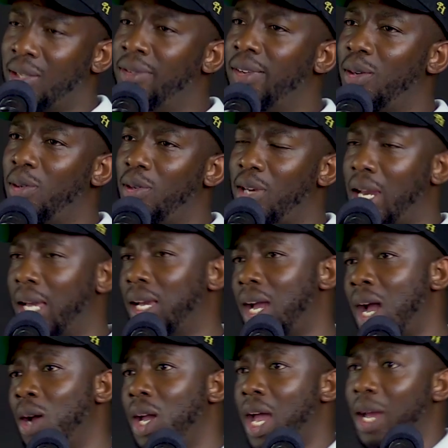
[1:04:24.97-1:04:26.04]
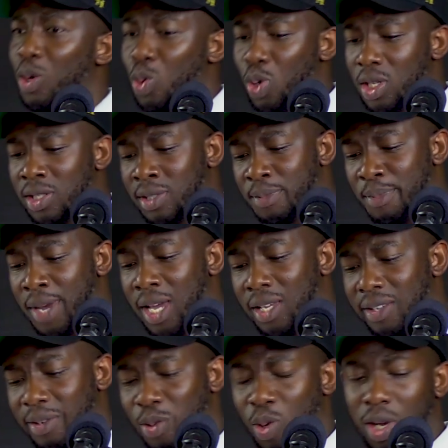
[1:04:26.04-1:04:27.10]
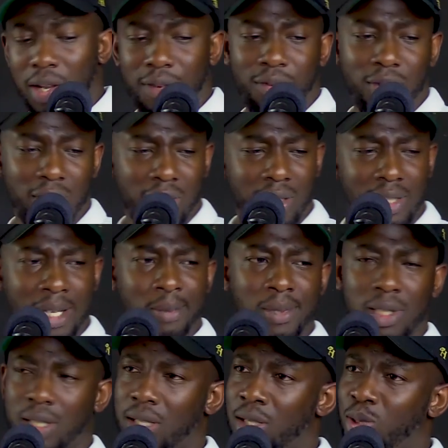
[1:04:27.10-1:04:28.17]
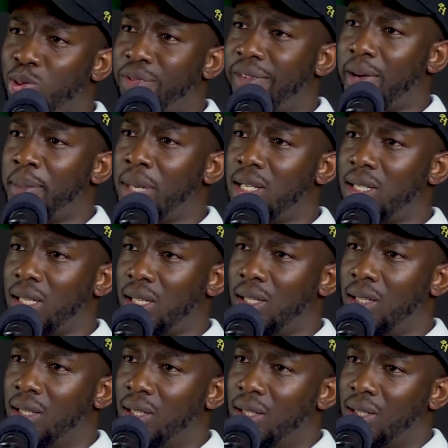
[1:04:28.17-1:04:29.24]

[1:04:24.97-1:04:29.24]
Even like I wrote my O-level exams in digital paper then.